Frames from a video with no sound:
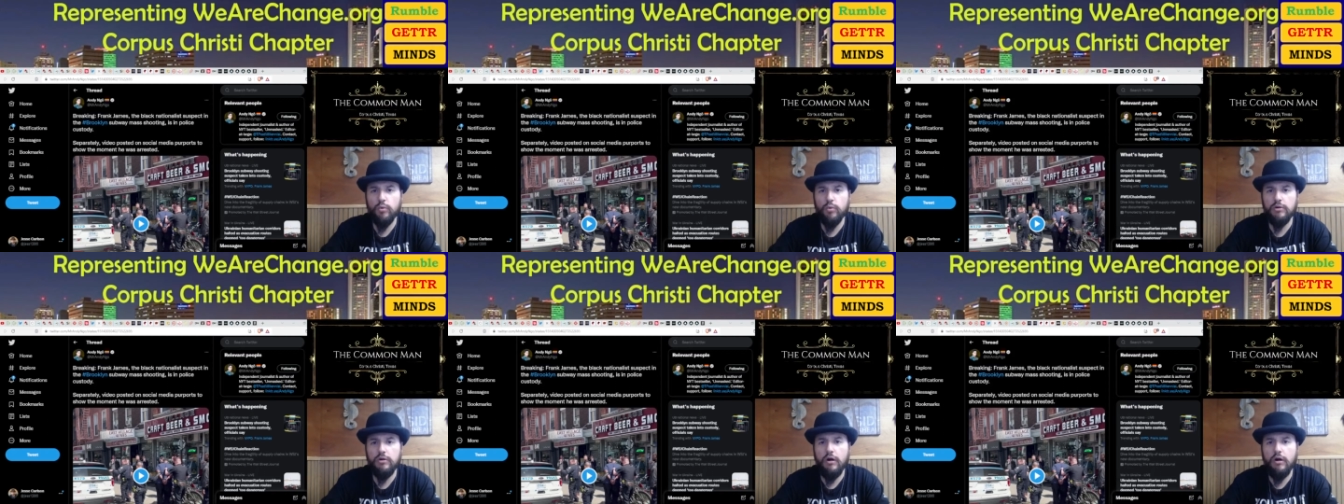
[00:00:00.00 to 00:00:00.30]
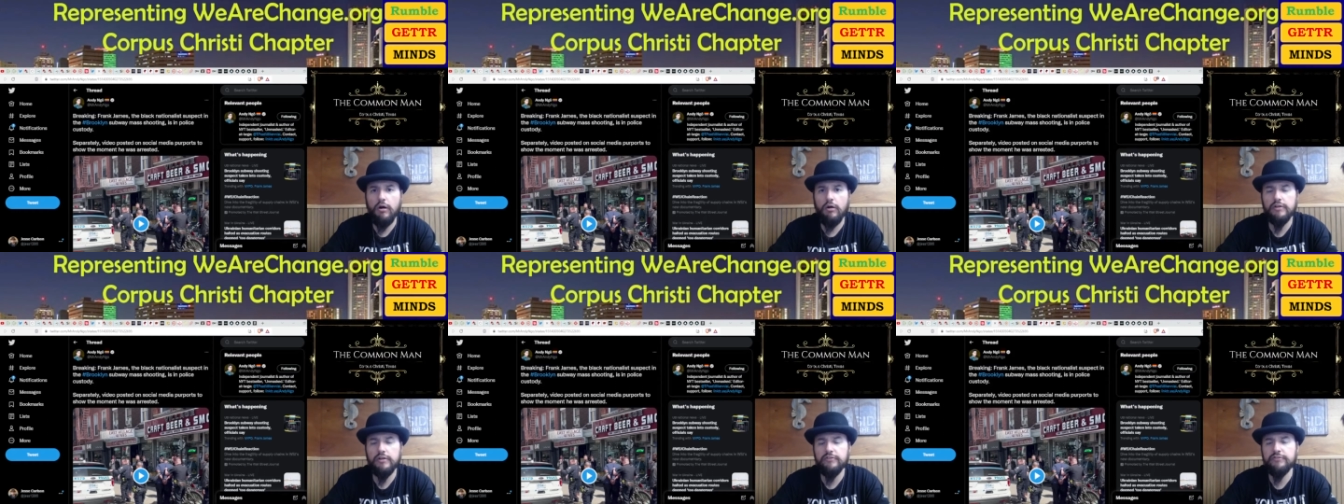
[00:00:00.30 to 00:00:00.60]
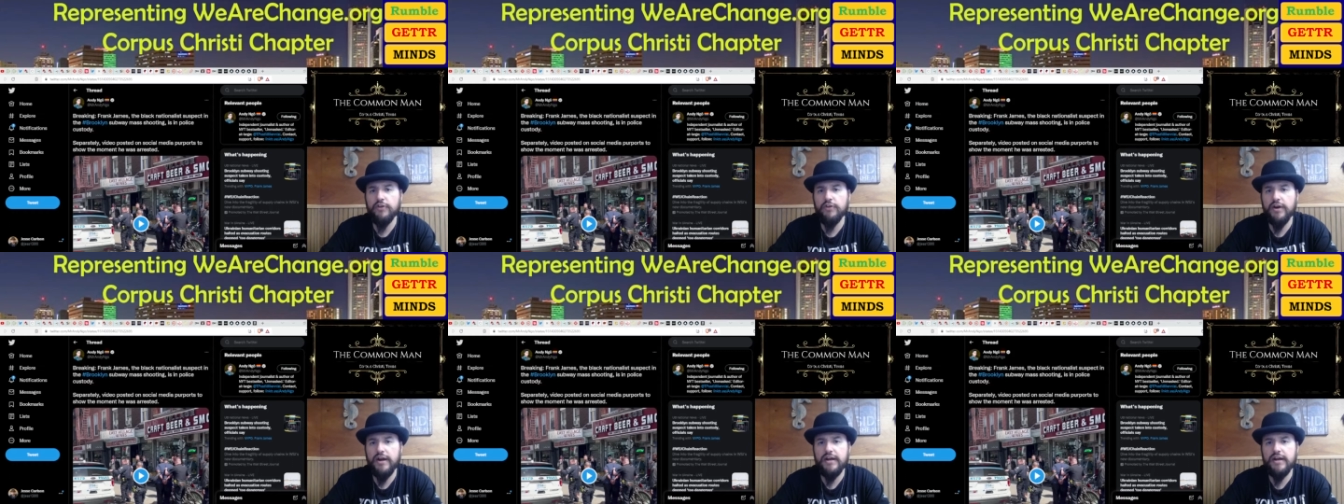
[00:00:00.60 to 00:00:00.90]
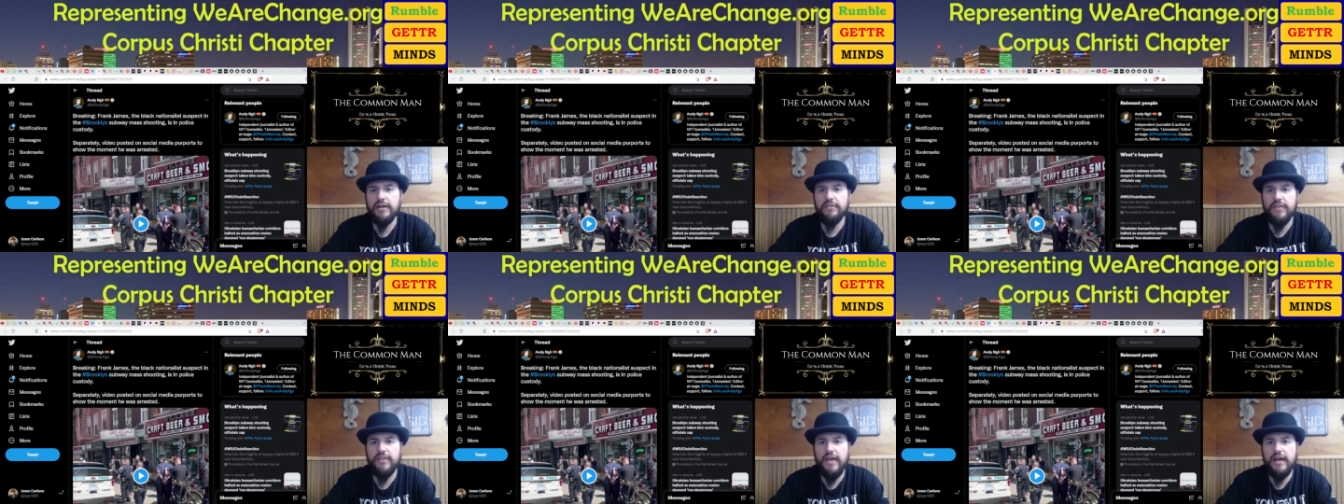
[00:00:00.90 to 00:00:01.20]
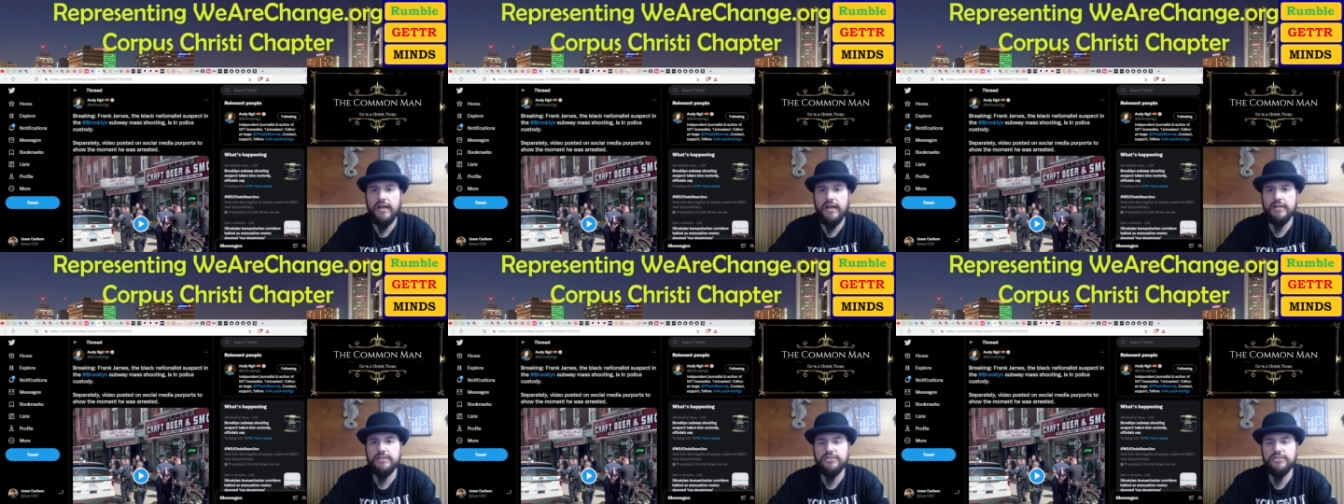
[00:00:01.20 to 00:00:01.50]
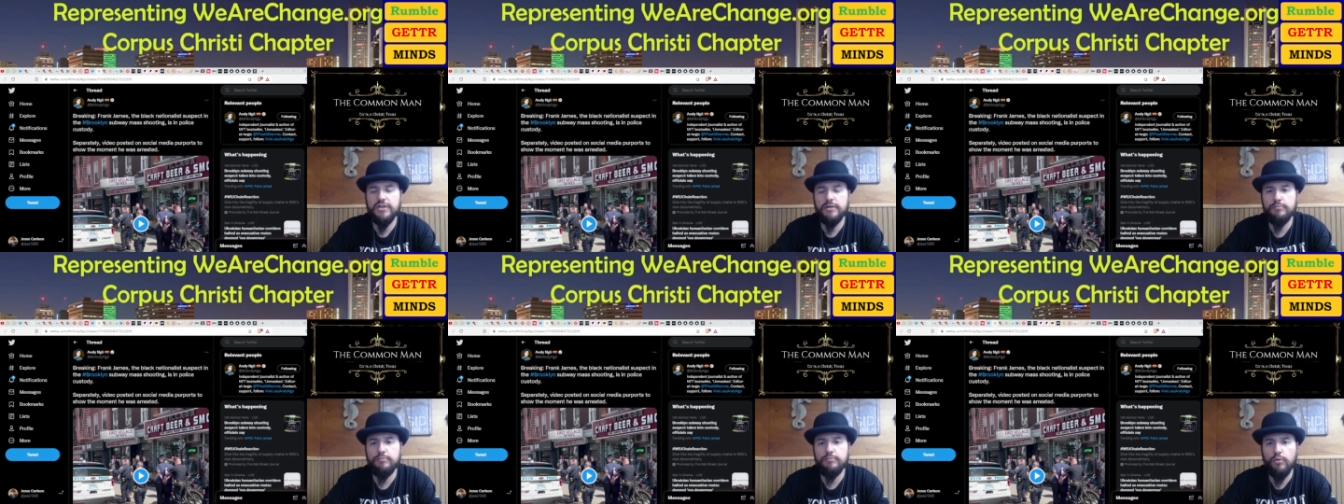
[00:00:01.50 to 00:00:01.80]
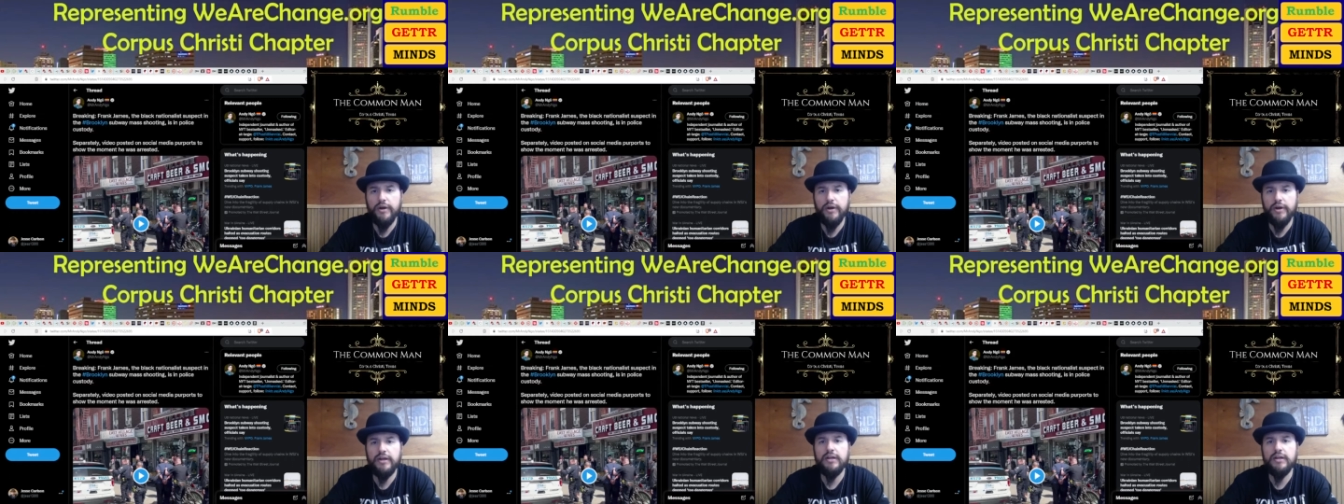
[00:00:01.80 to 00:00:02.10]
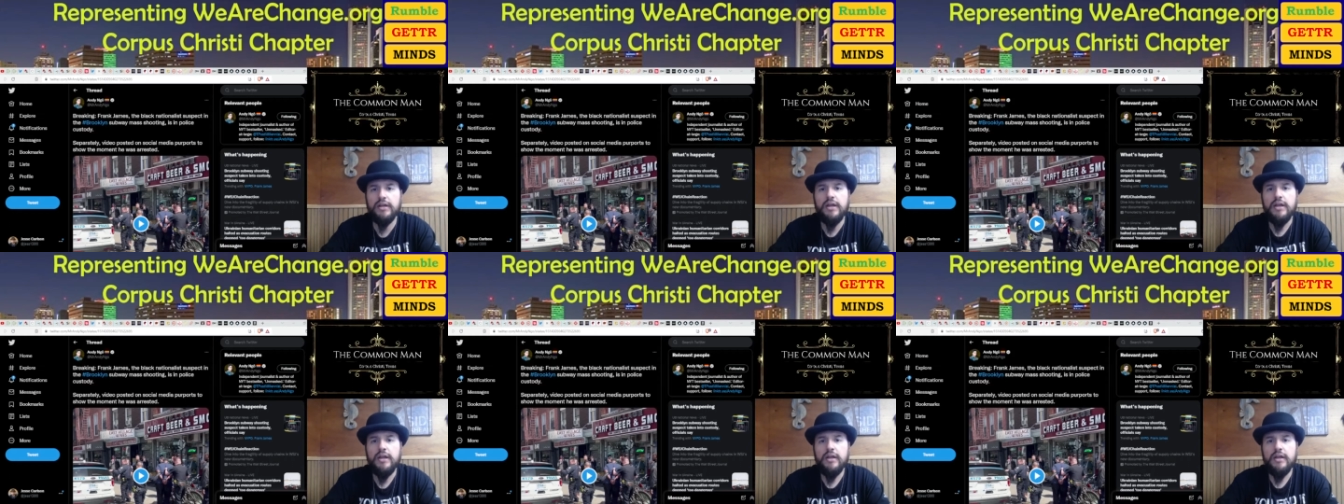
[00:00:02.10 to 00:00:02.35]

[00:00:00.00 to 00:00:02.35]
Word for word: we're all afraid that at some point